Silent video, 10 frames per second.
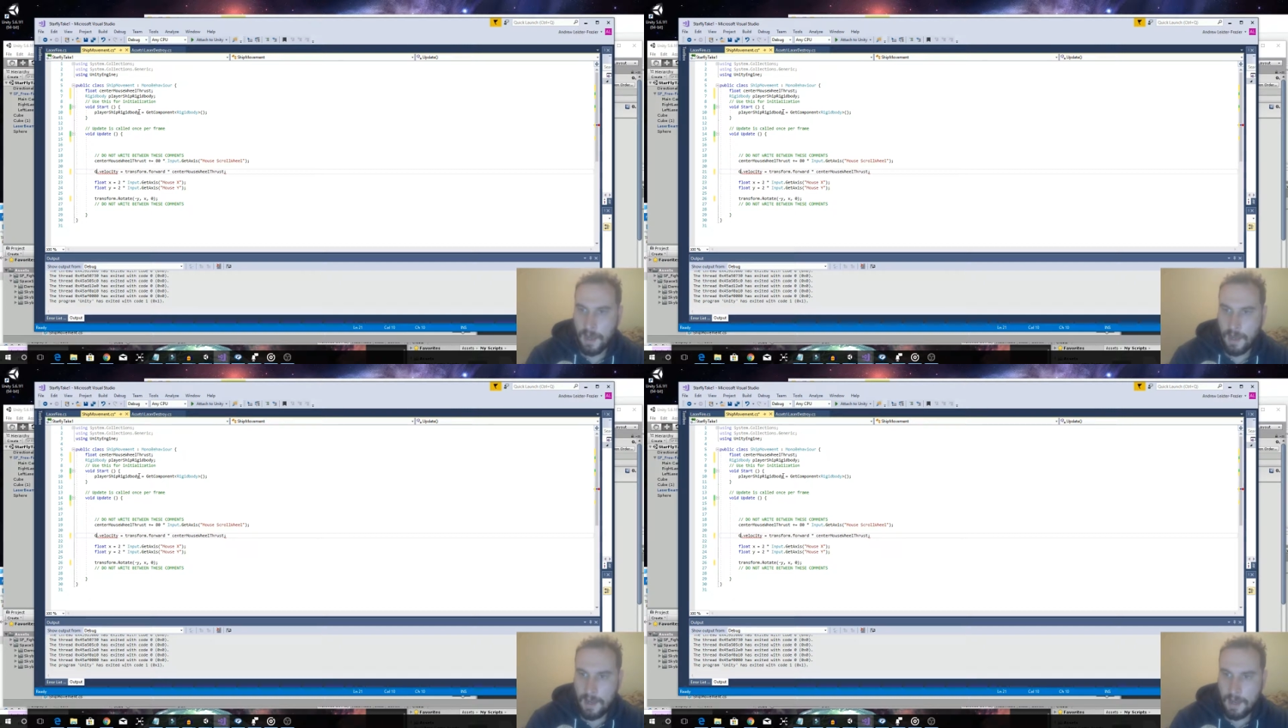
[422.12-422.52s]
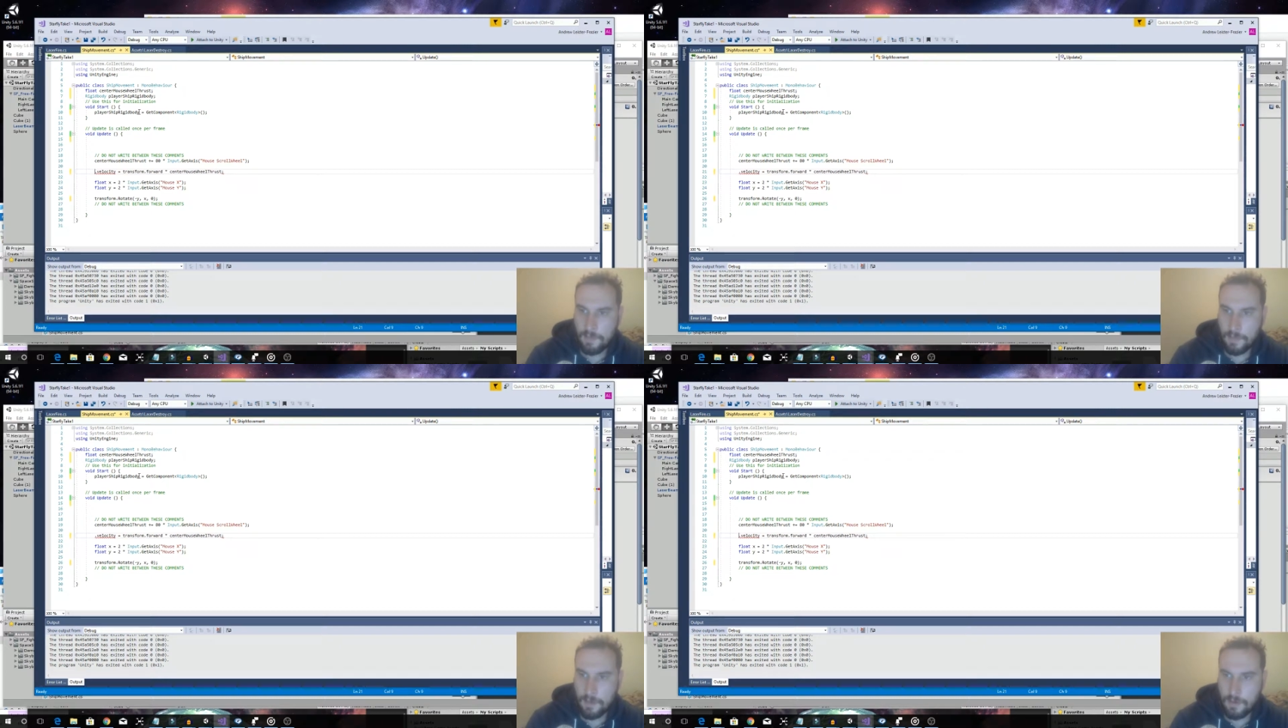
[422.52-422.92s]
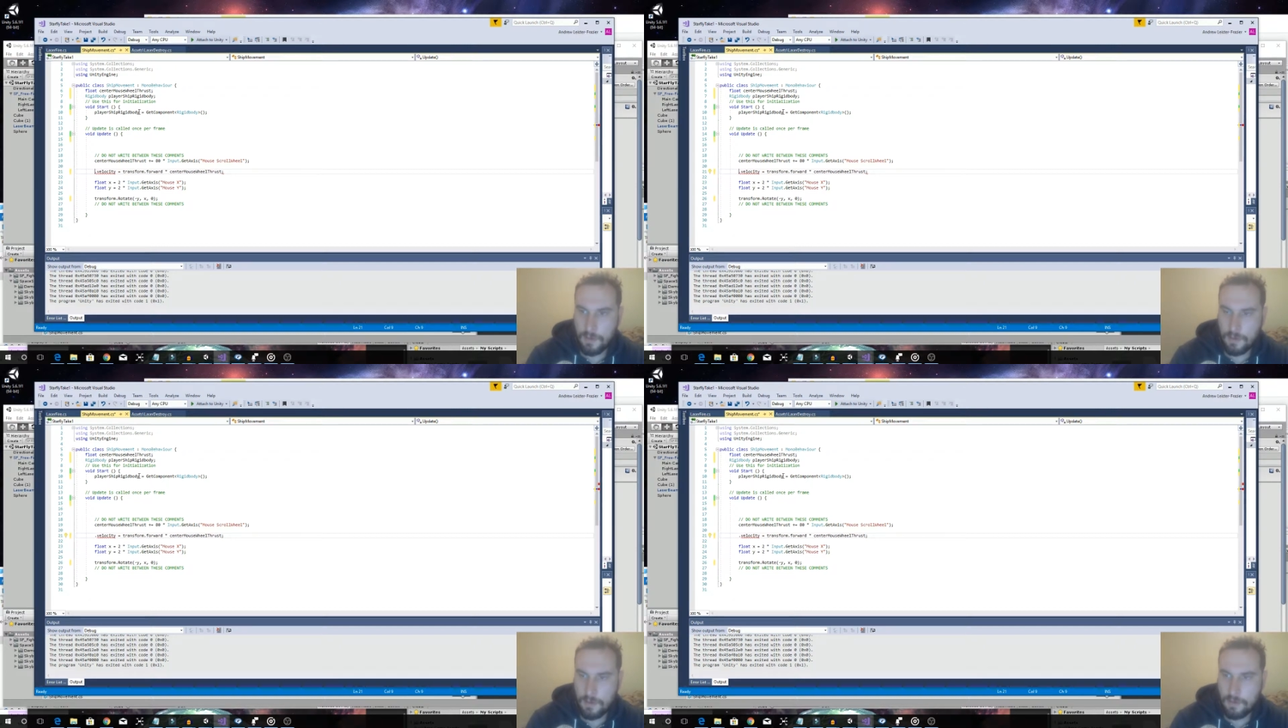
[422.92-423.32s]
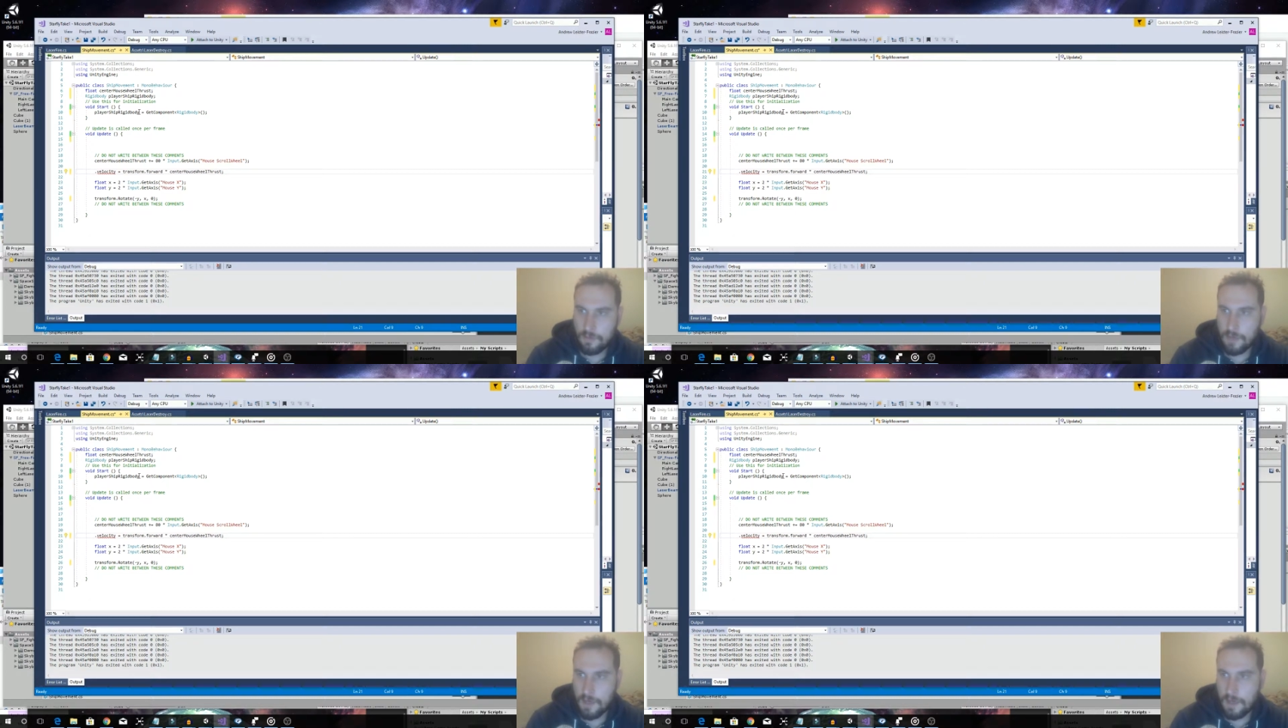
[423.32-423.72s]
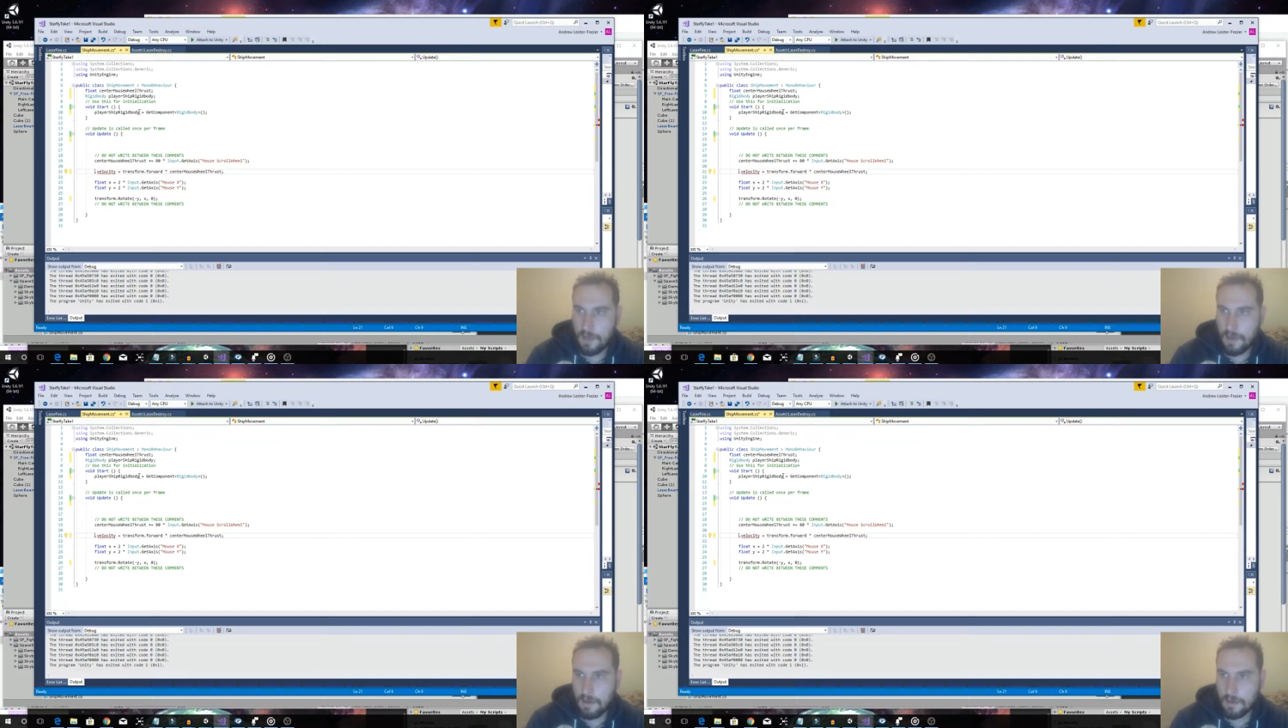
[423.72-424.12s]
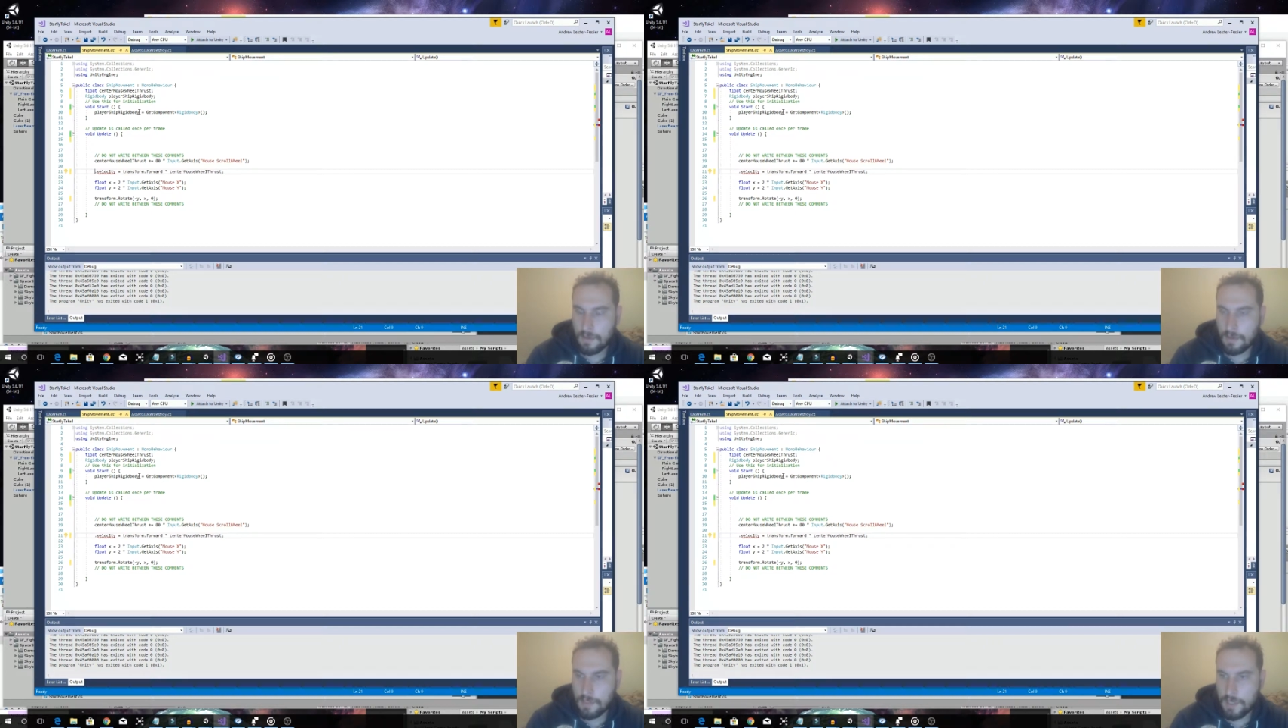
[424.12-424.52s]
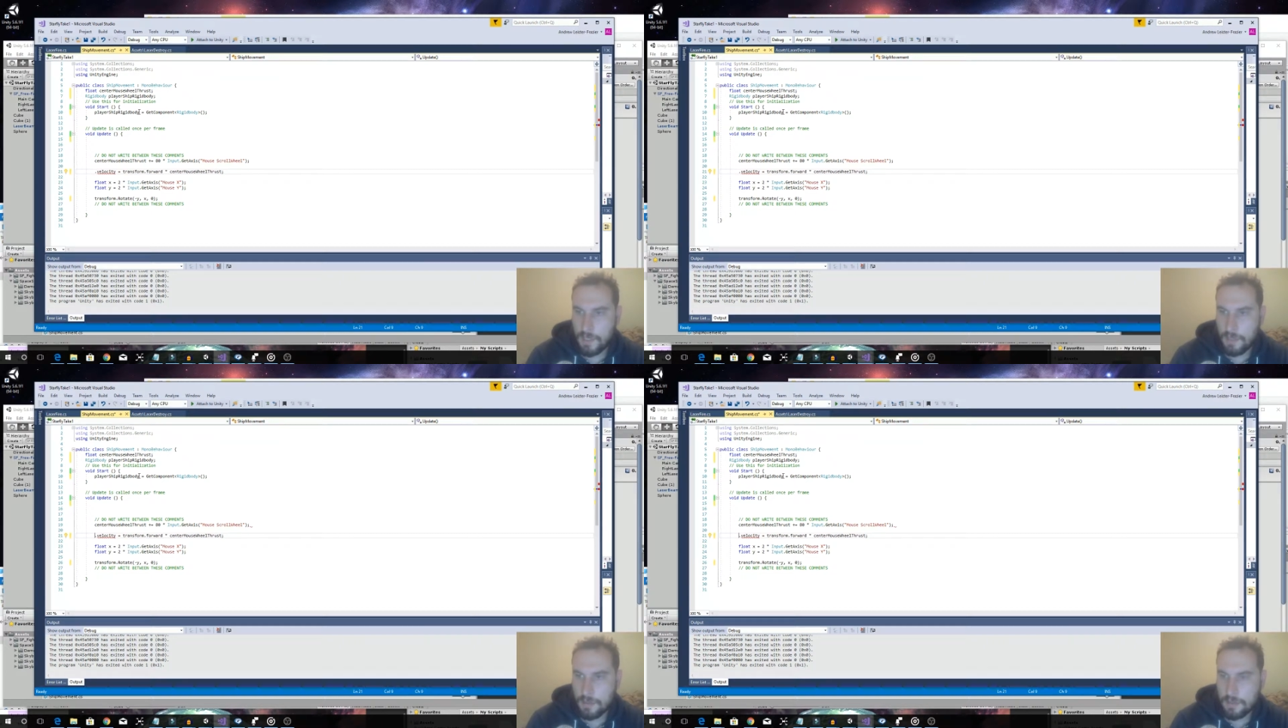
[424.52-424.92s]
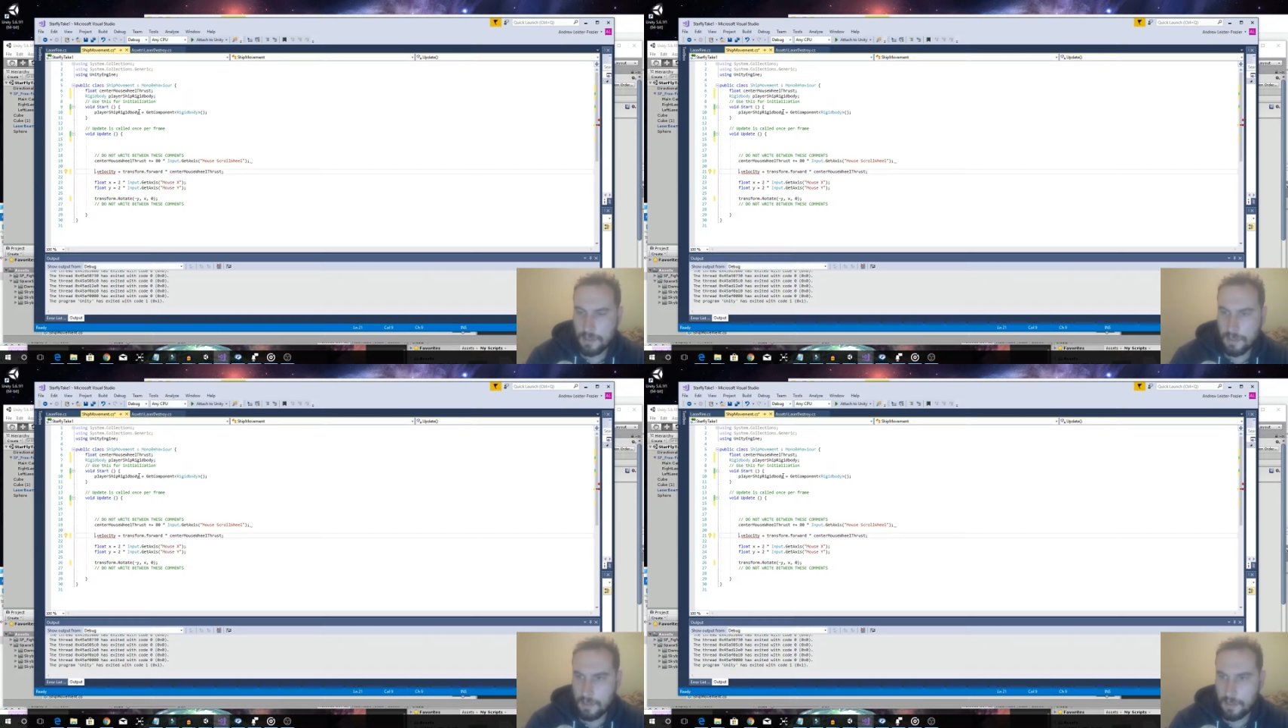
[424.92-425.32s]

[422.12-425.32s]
And we're going to also change